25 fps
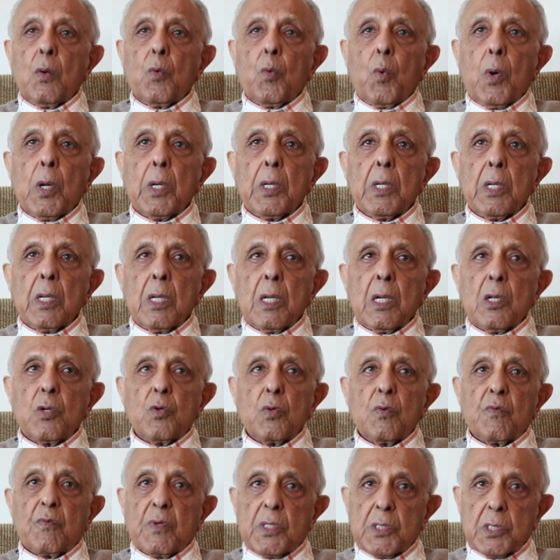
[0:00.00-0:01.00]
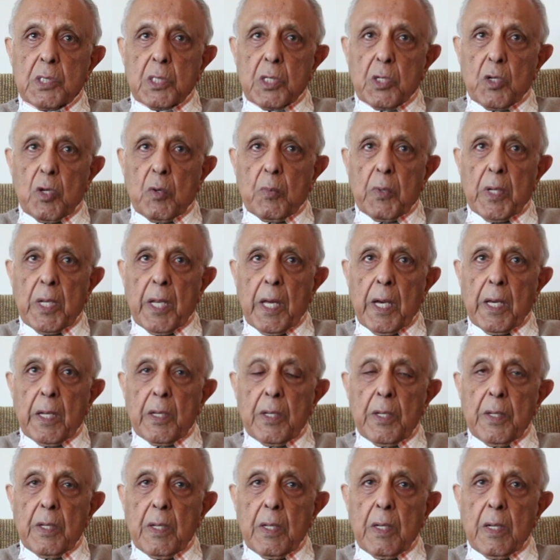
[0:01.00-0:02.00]
One, to visit Robben
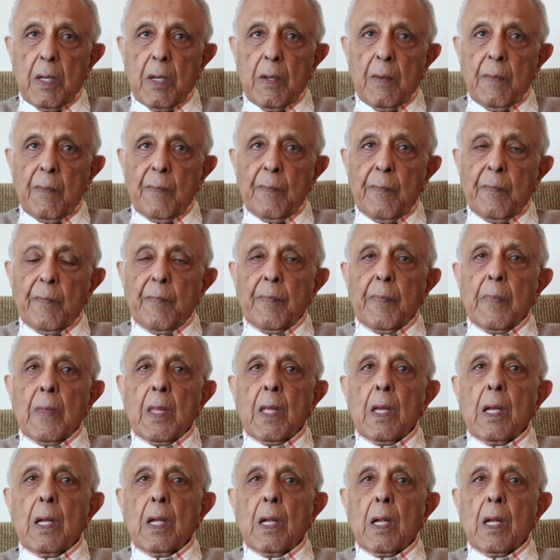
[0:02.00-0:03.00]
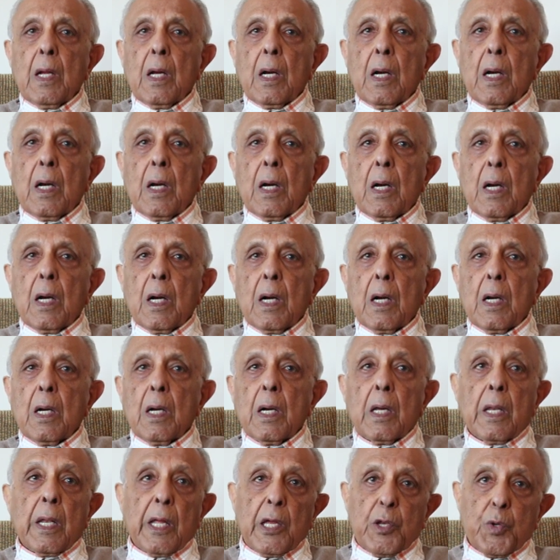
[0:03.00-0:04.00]
Island,
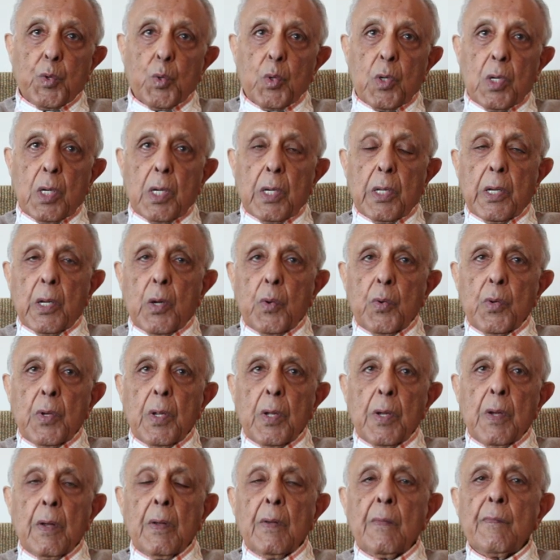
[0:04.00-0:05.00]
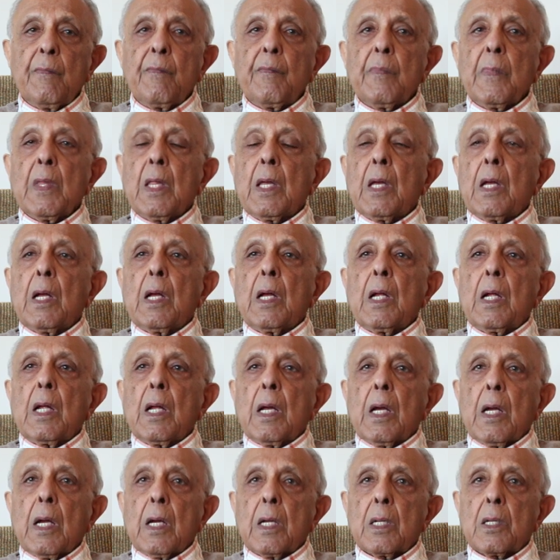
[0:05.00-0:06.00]
and I took her around,
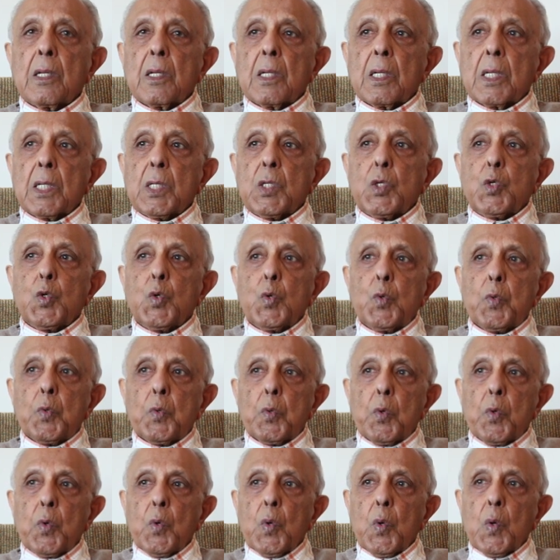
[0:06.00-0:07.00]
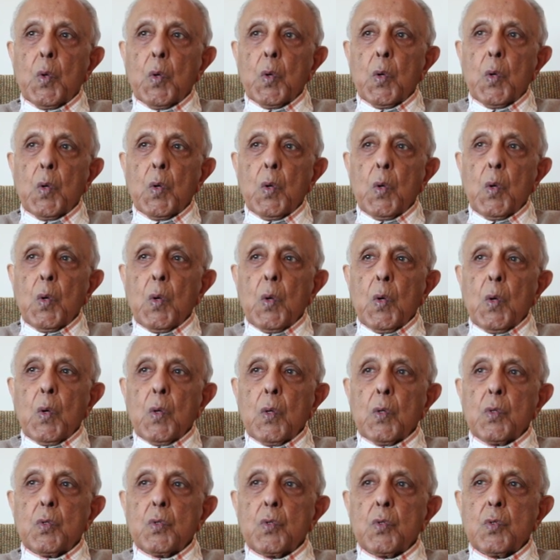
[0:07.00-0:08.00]
and two,
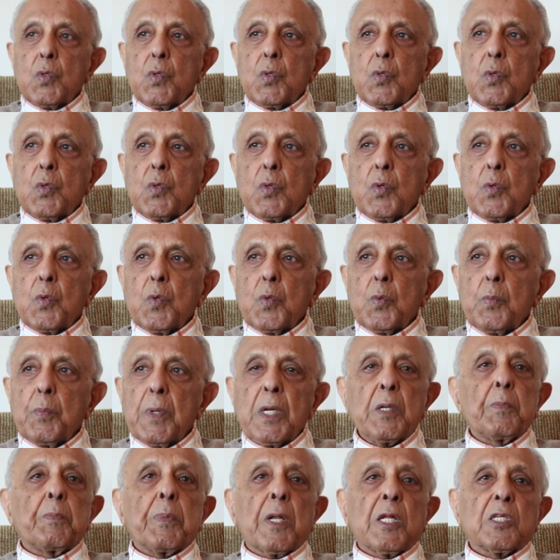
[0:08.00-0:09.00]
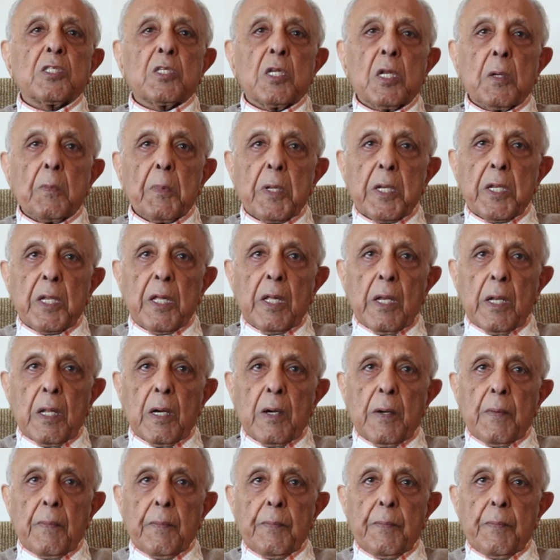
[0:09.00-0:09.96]
to meet President Mandela.